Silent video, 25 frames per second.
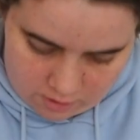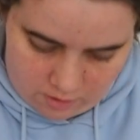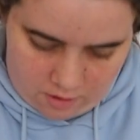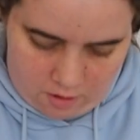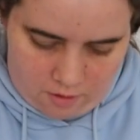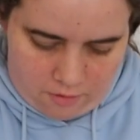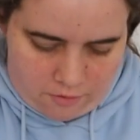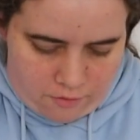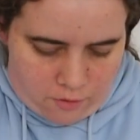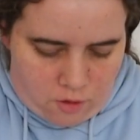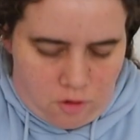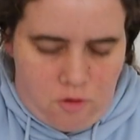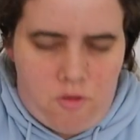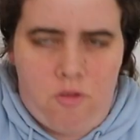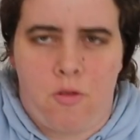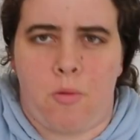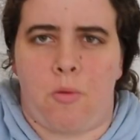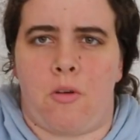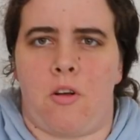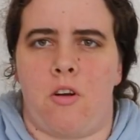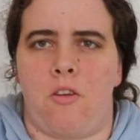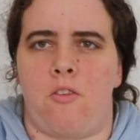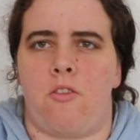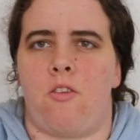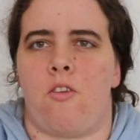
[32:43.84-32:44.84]
on this phone, so
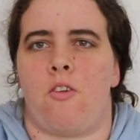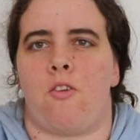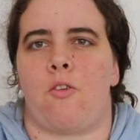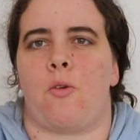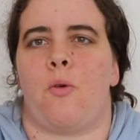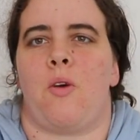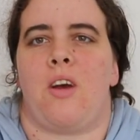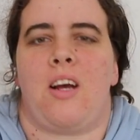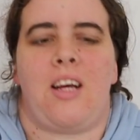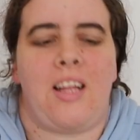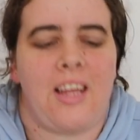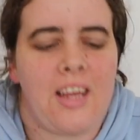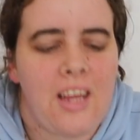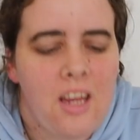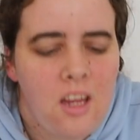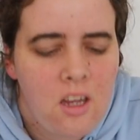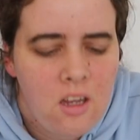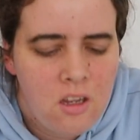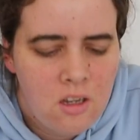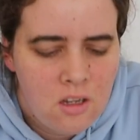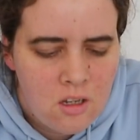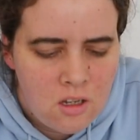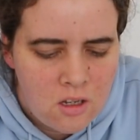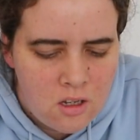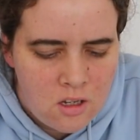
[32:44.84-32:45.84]
we're going to do this
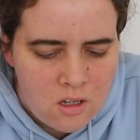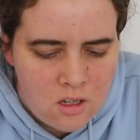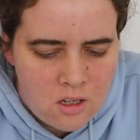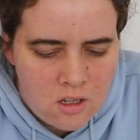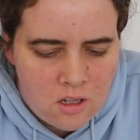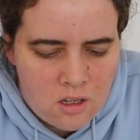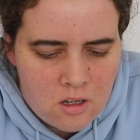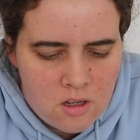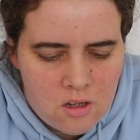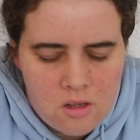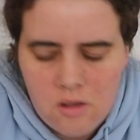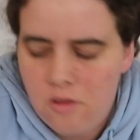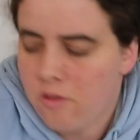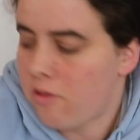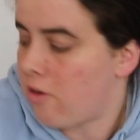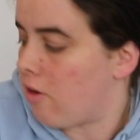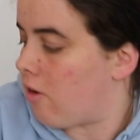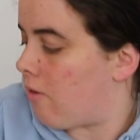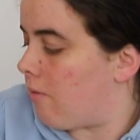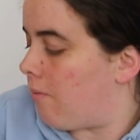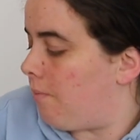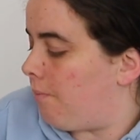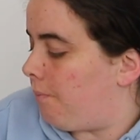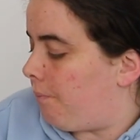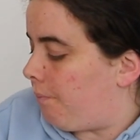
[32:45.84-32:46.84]
quickly.
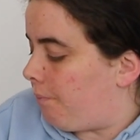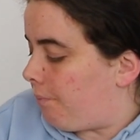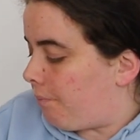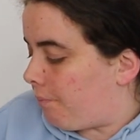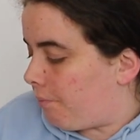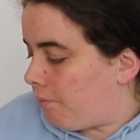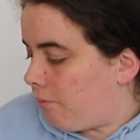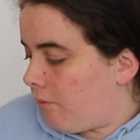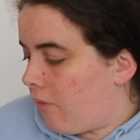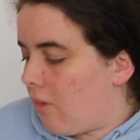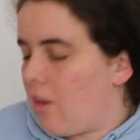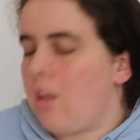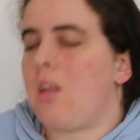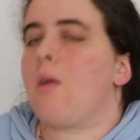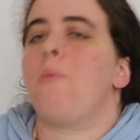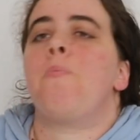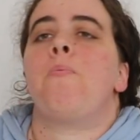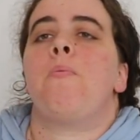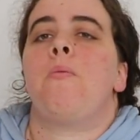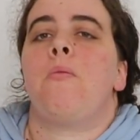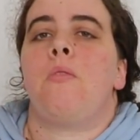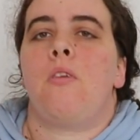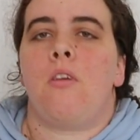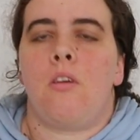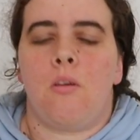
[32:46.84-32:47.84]
So,
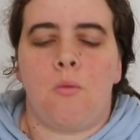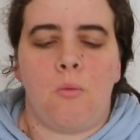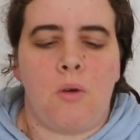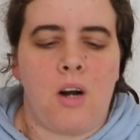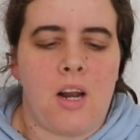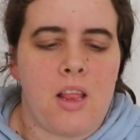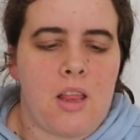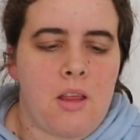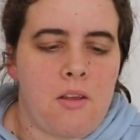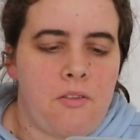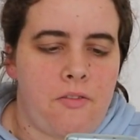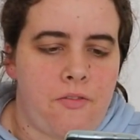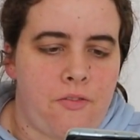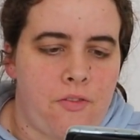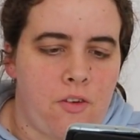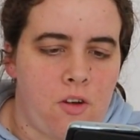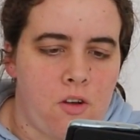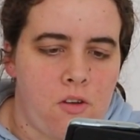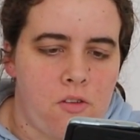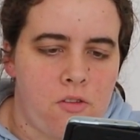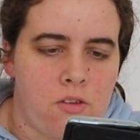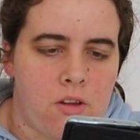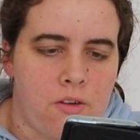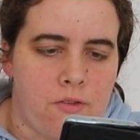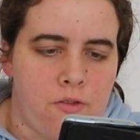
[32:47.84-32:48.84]
one of the
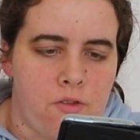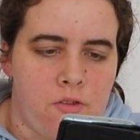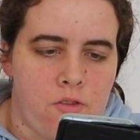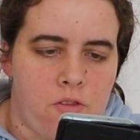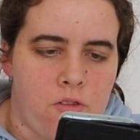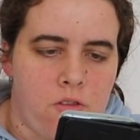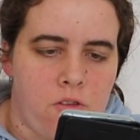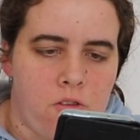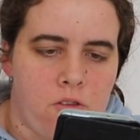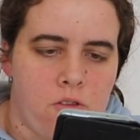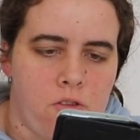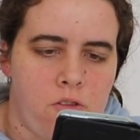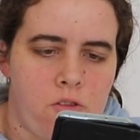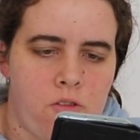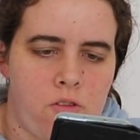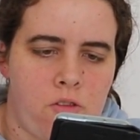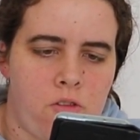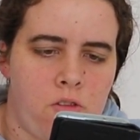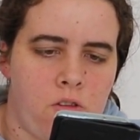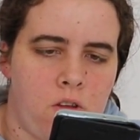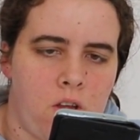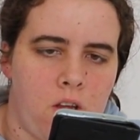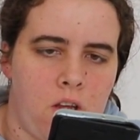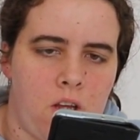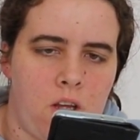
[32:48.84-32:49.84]
first
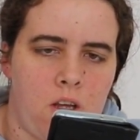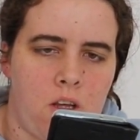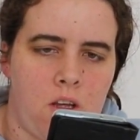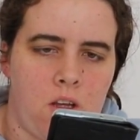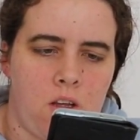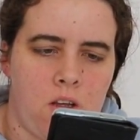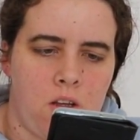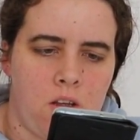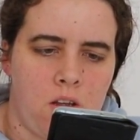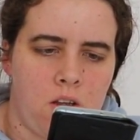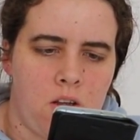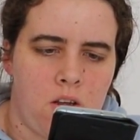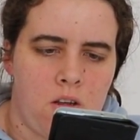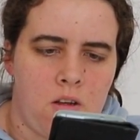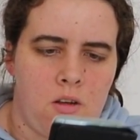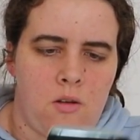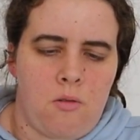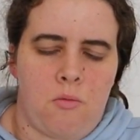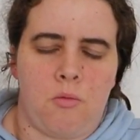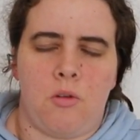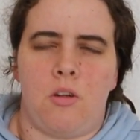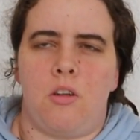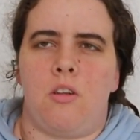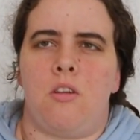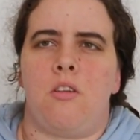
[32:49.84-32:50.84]
differences,
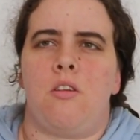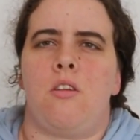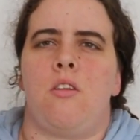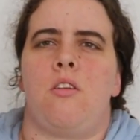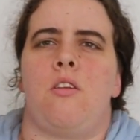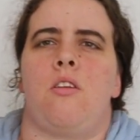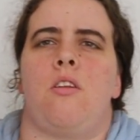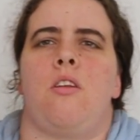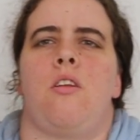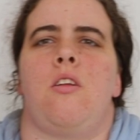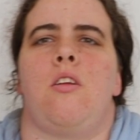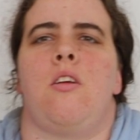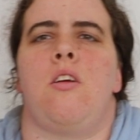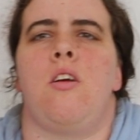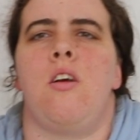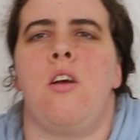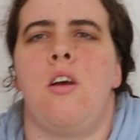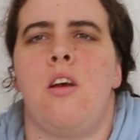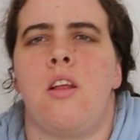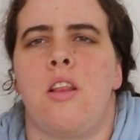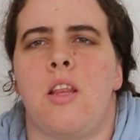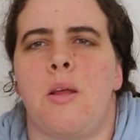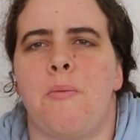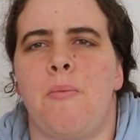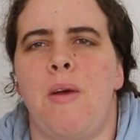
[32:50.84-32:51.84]
well,
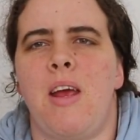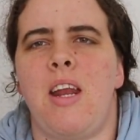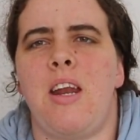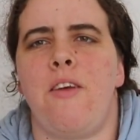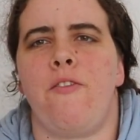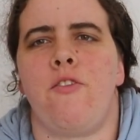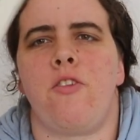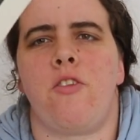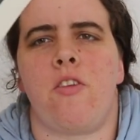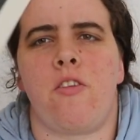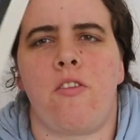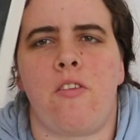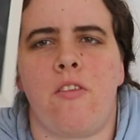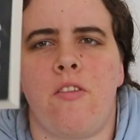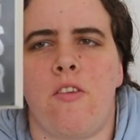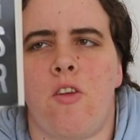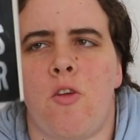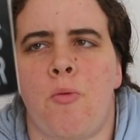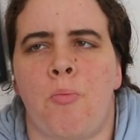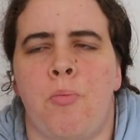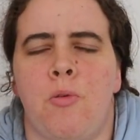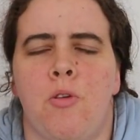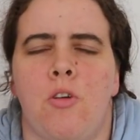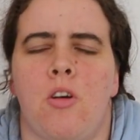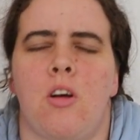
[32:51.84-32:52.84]
the main differences in
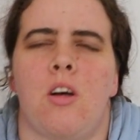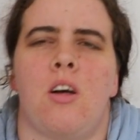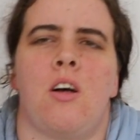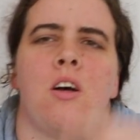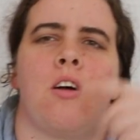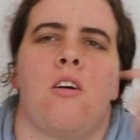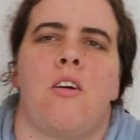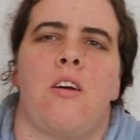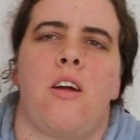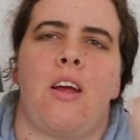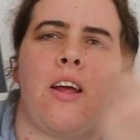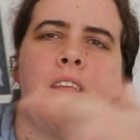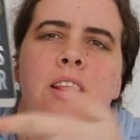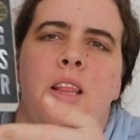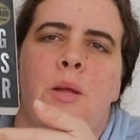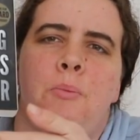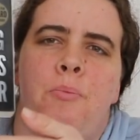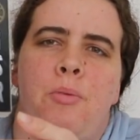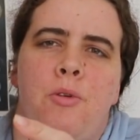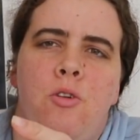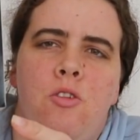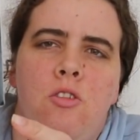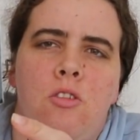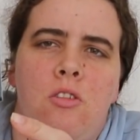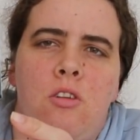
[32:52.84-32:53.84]
this book are, in the
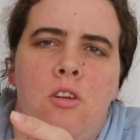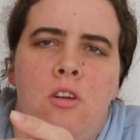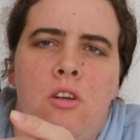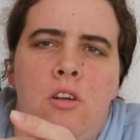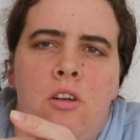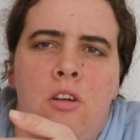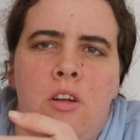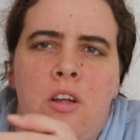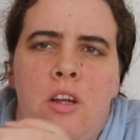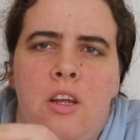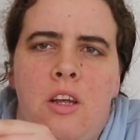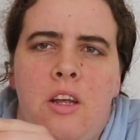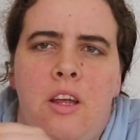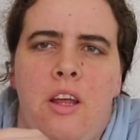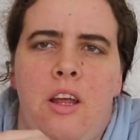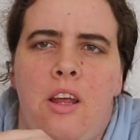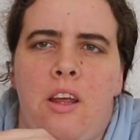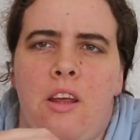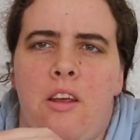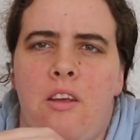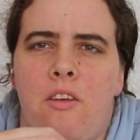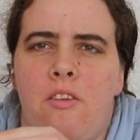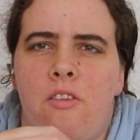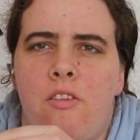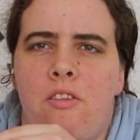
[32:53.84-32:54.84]
book,
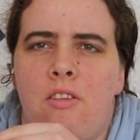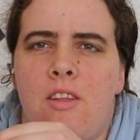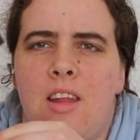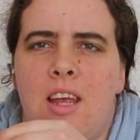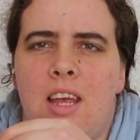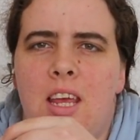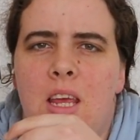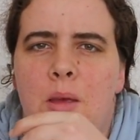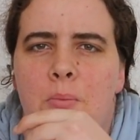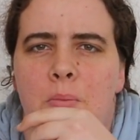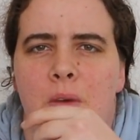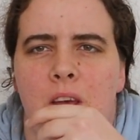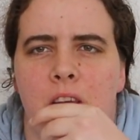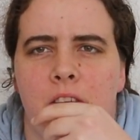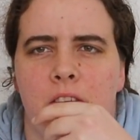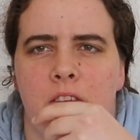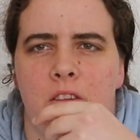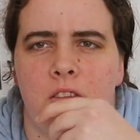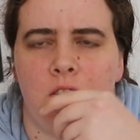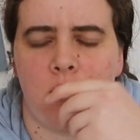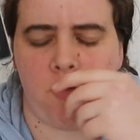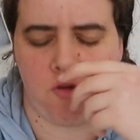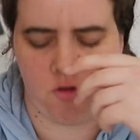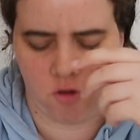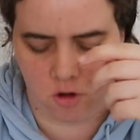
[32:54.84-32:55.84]
his name
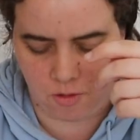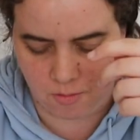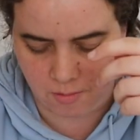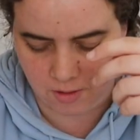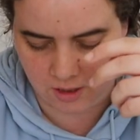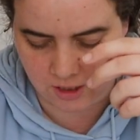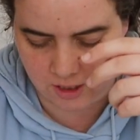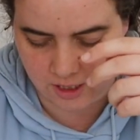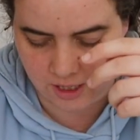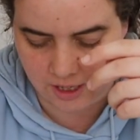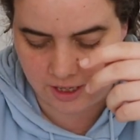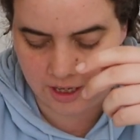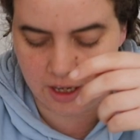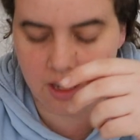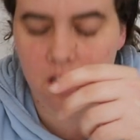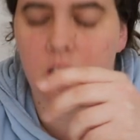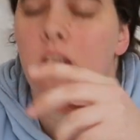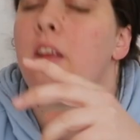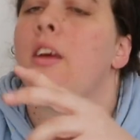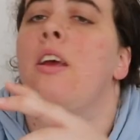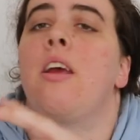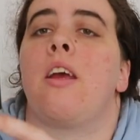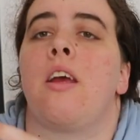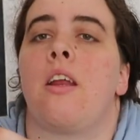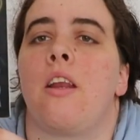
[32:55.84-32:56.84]
isn't John
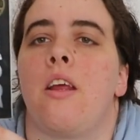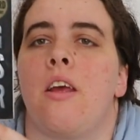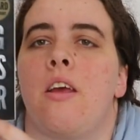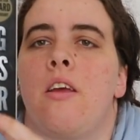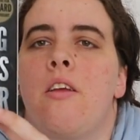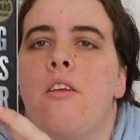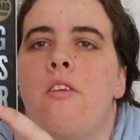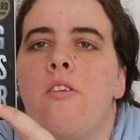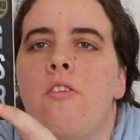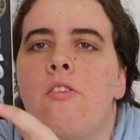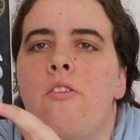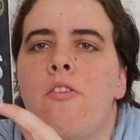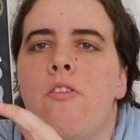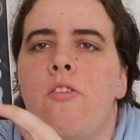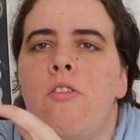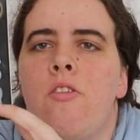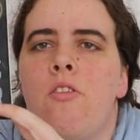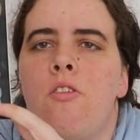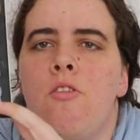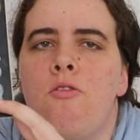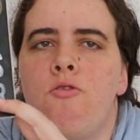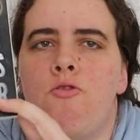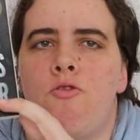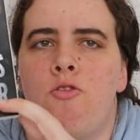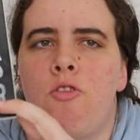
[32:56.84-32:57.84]
McClane, it
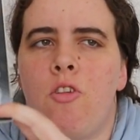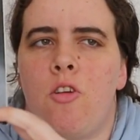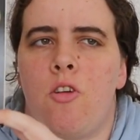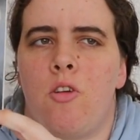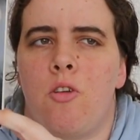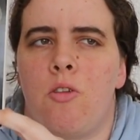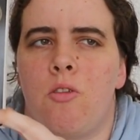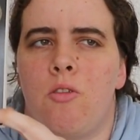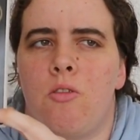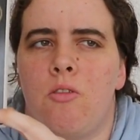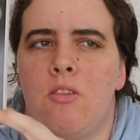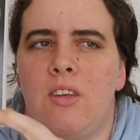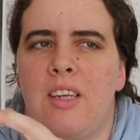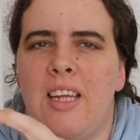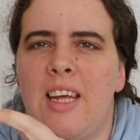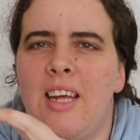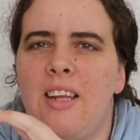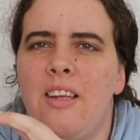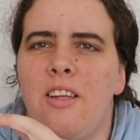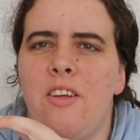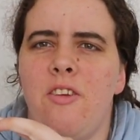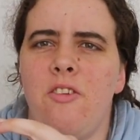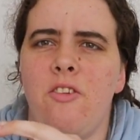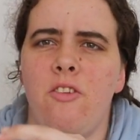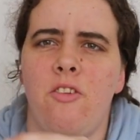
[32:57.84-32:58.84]
is Joe
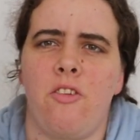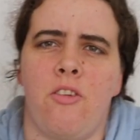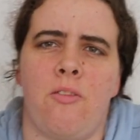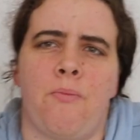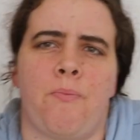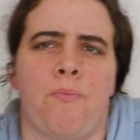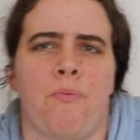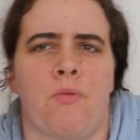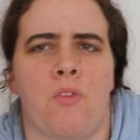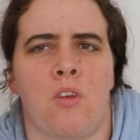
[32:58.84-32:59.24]
Leland.